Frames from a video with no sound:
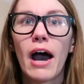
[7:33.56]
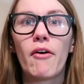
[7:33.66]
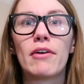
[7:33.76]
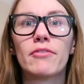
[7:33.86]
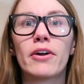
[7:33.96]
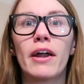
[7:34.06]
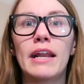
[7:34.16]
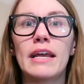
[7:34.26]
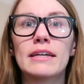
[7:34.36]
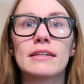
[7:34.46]
however,
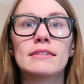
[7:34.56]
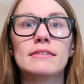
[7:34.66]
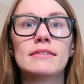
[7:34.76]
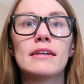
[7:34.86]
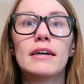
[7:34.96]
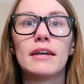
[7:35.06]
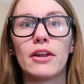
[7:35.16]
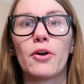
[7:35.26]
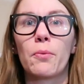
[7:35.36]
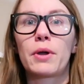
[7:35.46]
it is,
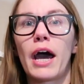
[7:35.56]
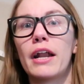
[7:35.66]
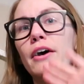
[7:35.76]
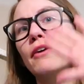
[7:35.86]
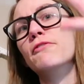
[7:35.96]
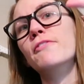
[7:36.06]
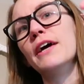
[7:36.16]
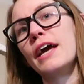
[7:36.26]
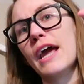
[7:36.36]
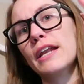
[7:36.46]
you know, kind of
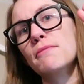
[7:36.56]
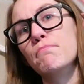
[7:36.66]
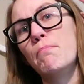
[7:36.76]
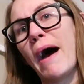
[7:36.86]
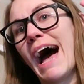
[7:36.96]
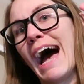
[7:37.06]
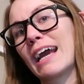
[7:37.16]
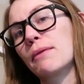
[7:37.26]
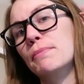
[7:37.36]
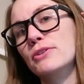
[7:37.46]
hidden
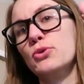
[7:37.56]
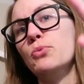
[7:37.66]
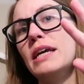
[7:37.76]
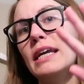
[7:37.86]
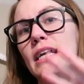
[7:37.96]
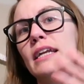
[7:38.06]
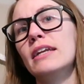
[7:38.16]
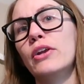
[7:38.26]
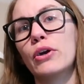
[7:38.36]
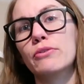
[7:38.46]
back
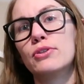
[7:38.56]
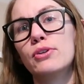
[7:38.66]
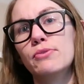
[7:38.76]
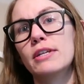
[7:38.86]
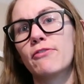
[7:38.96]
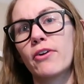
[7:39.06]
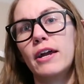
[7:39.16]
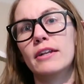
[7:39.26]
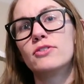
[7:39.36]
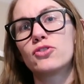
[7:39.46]
between, you know, two
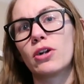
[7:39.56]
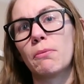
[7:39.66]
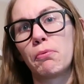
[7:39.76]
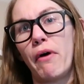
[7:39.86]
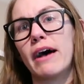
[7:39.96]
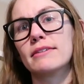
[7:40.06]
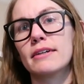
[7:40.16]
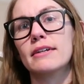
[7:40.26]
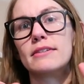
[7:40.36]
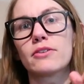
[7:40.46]
different strip
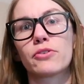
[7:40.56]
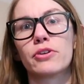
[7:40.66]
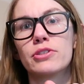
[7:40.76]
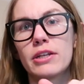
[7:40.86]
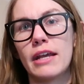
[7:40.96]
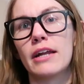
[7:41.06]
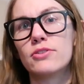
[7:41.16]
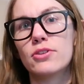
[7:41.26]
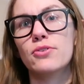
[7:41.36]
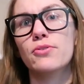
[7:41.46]
plazas in order to get
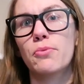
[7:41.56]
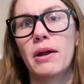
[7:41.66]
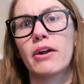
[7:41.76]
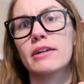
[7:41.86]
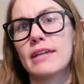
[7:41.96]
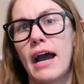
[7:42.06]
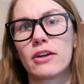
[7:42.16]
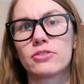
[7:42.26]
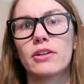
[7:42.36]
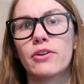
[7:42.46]
to where it's
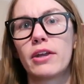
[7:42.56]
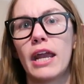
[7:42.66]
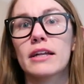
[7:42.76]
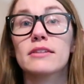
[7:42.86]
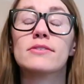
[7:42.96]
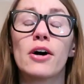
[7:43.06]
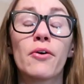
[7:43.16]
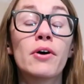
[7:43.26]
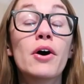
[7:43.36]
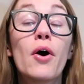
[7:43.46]
actually located.
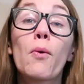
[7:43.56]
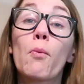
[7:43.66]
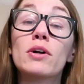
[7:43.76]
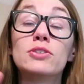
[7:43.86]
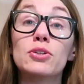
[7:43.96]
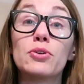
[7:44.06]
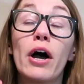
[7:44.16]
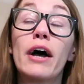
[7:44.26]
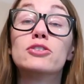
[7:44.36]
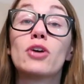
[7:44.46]
So once you
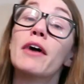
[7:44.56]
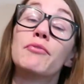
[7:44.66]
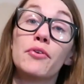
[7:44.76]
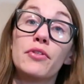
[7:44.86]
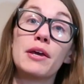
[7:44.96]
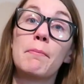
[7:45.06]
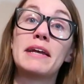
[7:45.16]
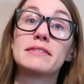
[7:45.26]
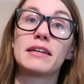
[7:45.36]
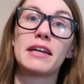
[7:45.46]
drive through the
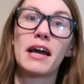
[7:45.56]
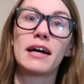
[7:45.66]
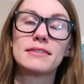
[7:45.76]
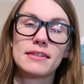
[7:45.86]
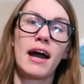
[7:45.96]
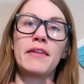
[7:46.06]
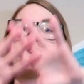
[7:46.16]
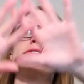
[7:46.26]
amazing neon sign